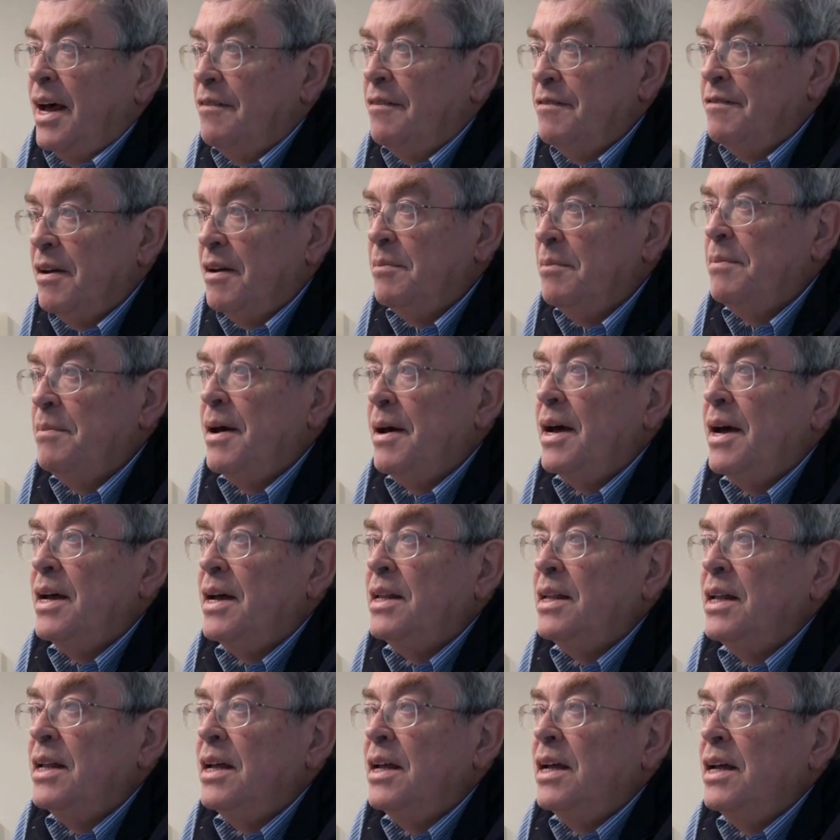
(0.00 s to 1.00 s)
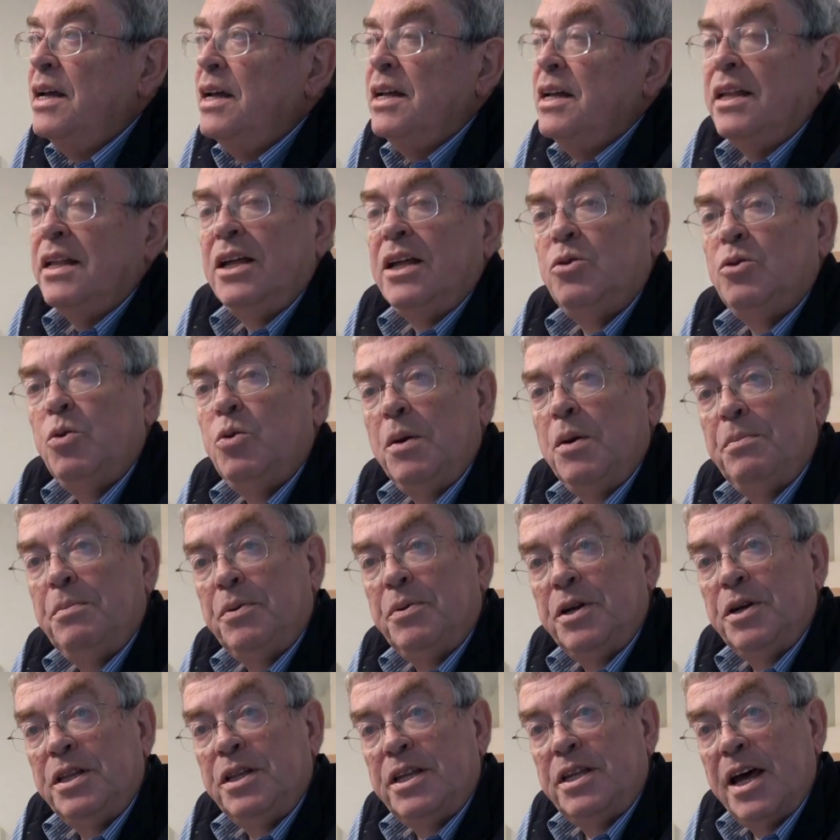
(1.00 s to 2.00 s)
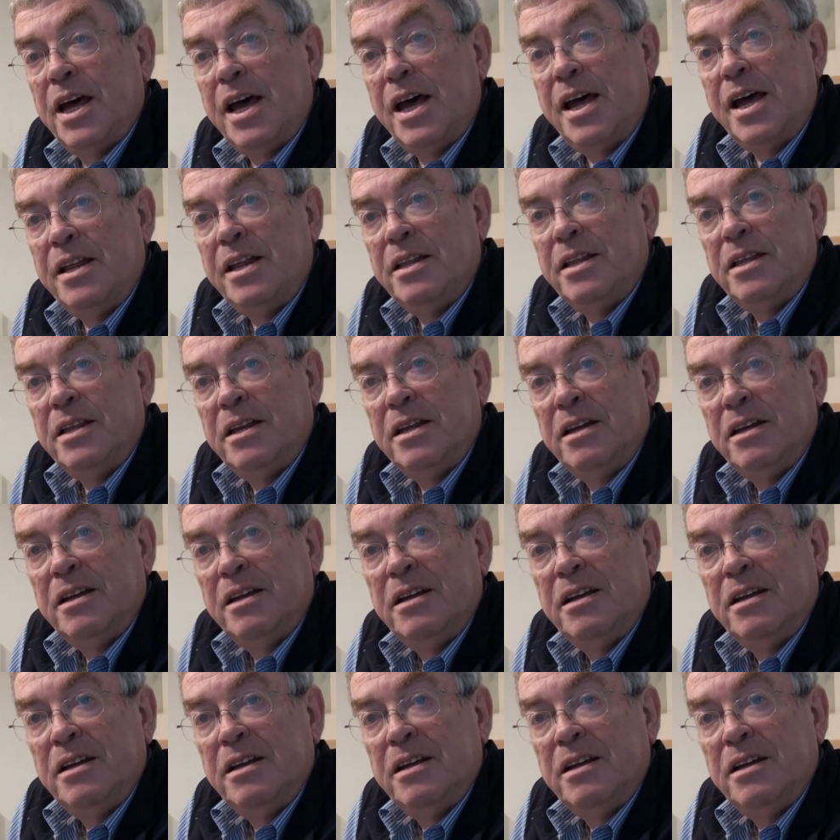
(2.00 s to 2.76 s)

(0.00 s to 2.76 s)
I feel bad that we pretend